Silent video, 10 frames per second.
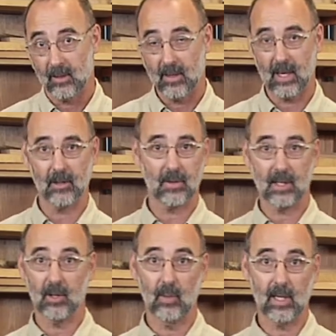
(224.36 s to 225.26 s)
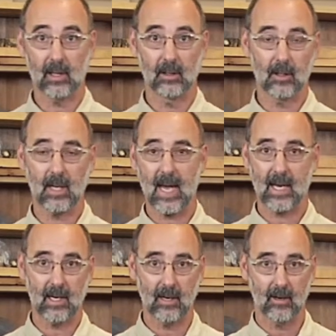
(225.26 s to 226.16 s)
The other thing that we can look
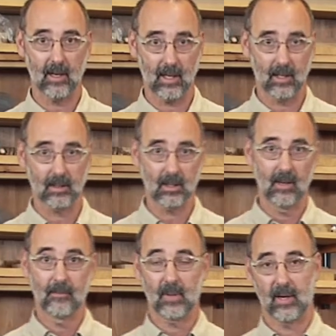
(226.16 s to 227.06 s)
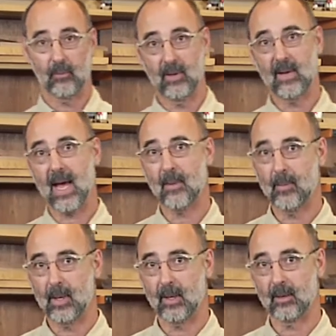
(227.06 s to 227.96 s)
at here is if we've got a
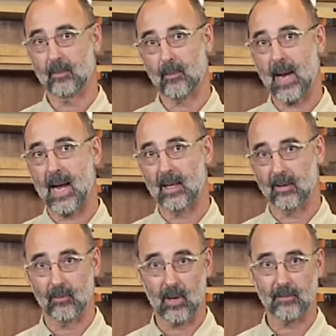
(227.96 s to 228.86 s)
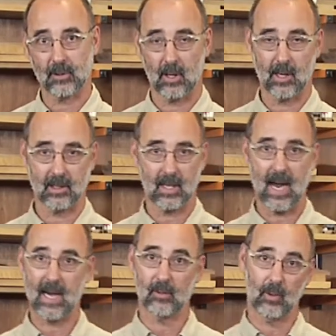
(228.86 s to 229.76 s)
big pile of rough sawn
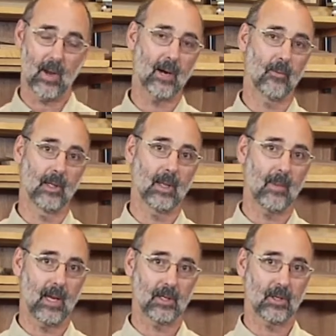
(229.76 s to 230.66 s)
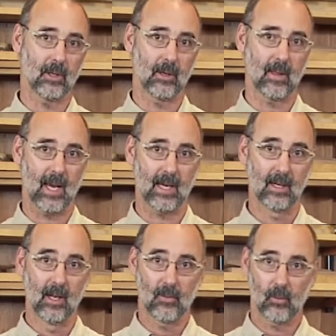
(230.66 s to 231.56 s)
stock and we want to really make sure that
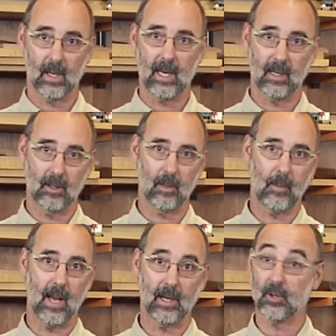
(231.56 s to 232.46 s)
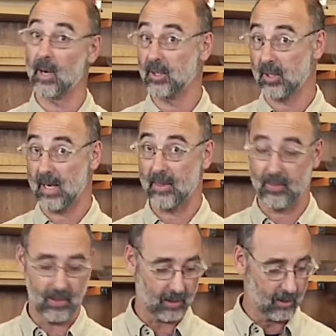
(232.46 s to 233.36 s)
we're getting good penetration on
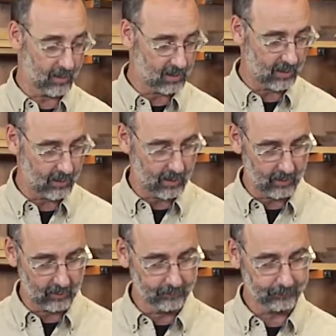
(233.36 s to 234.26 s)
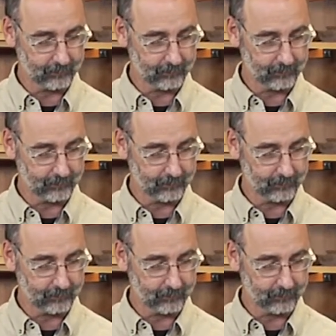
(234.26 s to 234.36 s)
thicker material,